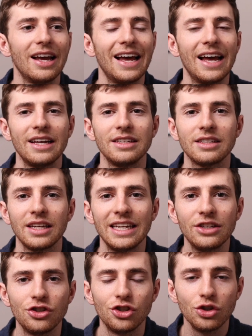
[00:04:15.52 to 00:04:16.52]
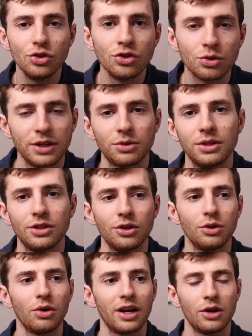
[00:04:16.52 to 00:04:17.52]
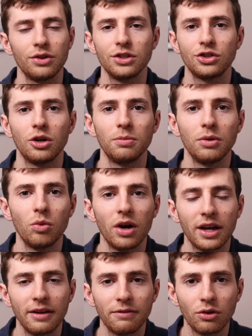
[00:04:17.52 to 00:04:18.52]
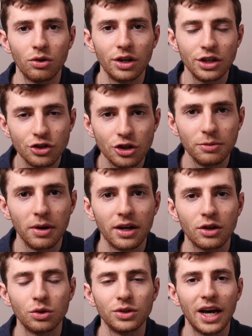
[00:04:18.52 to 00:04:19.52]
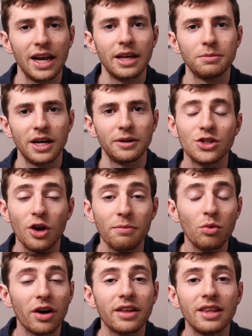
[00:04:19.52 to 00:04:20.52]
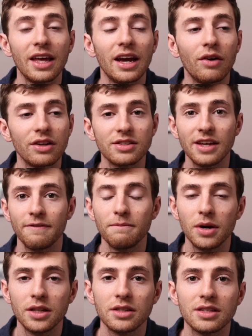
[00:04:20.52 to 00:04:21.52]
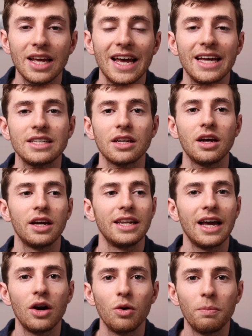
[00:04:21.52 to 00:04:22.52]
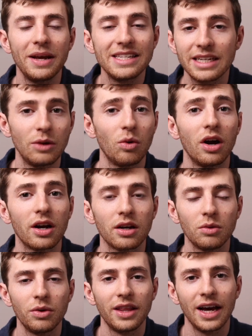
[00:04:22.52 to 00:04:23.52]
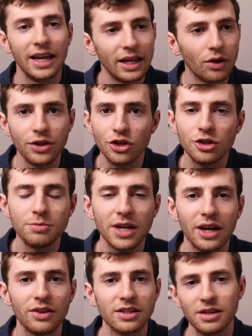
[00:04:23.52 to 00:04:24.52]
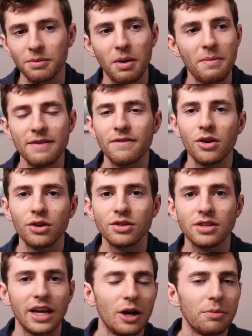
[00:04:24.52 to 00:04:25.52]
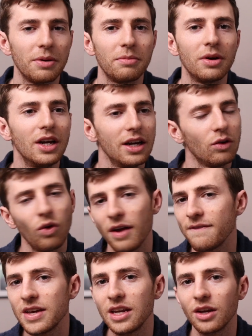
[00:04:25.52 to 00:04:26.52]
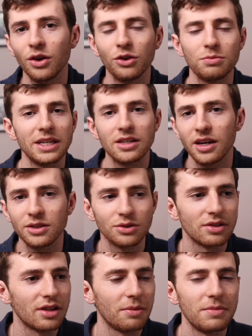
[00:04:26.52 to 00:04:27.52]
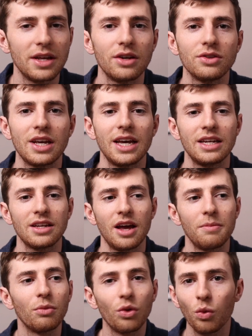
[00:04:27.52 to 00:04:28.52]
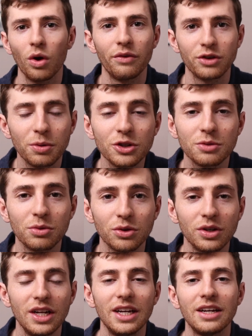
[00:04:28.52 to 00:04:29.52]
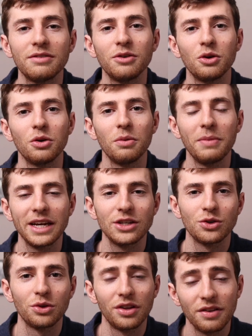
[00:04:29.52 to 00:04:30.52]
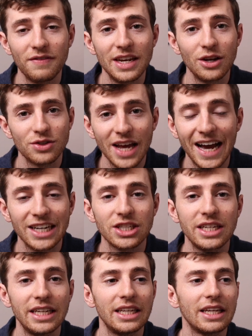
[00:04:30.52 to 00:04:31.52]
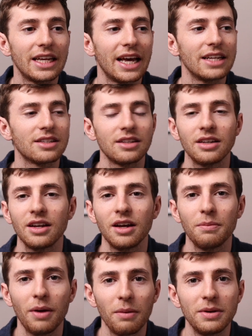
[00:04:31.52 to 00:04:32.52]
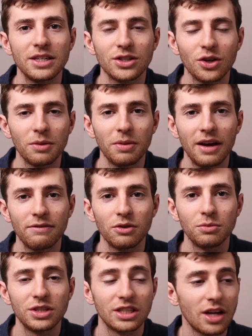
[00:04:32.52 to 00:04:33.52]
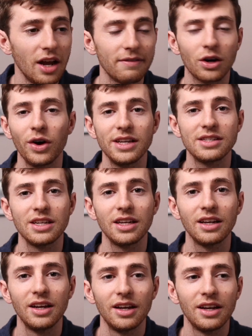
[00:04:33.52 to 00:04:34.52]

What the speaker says: And in June 2022, I got this job working for a YouTuber called Ali Abdaal. So I've been working there around 7 months, and I now basically work with Ali on the YouTube channel. That's like my main focus. I help him write videos, make titles and thumbnails, and I'm the one responsible for making sure that the videos actually get published on the platform, which is kind of a crazy